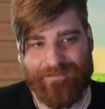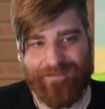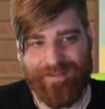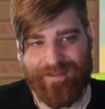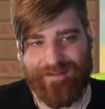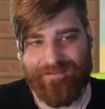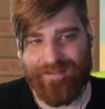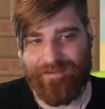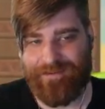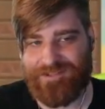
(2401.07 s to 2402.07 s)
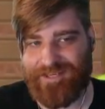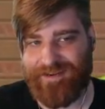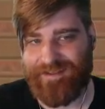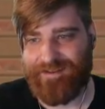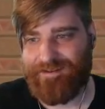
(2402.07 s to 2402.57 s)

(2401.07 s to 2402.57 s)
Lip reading: Really, really appreciate it.